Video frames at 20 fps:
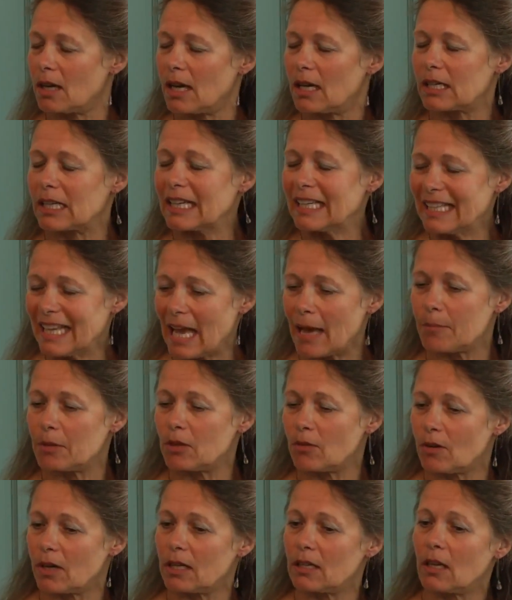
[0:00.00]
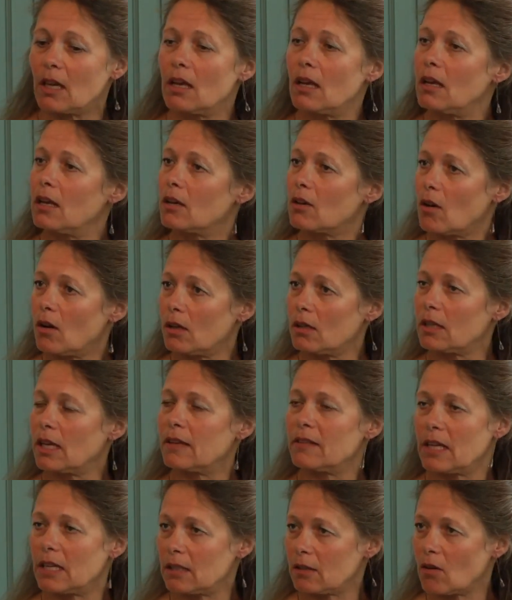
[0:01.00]
a cannabinoid called,
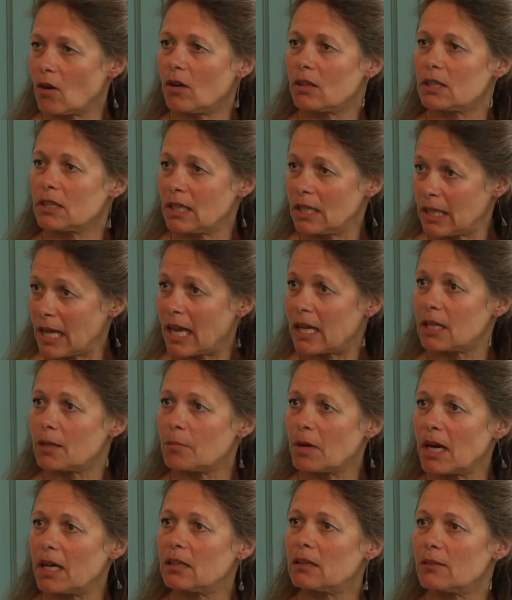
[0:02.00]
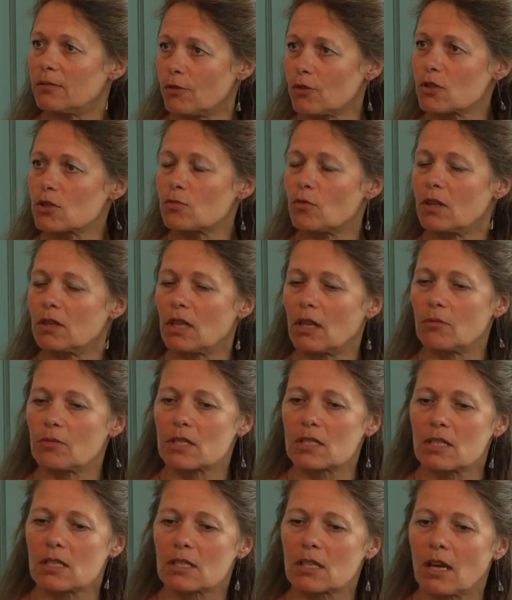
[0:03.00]
and they called it anandamide, the first one that
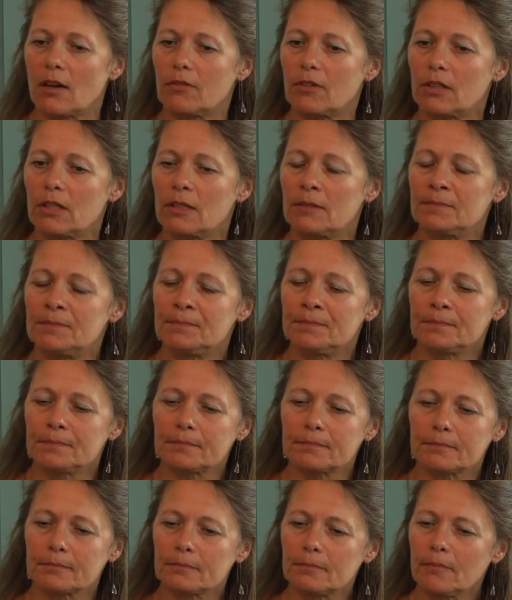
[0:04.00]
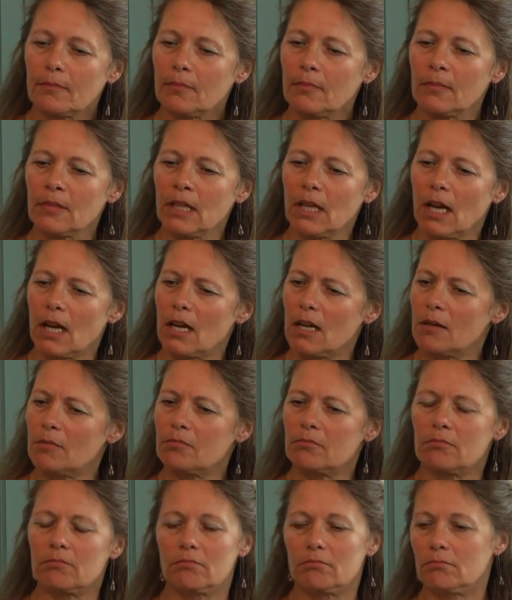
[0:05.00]
was discovered.
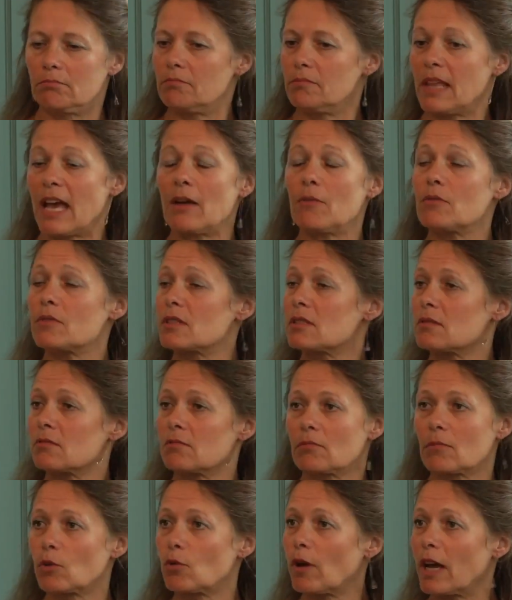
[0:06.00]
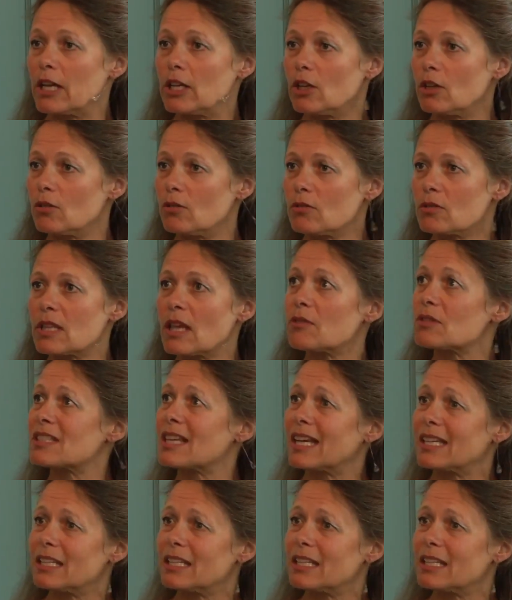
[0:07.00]
Um, that was great news. That was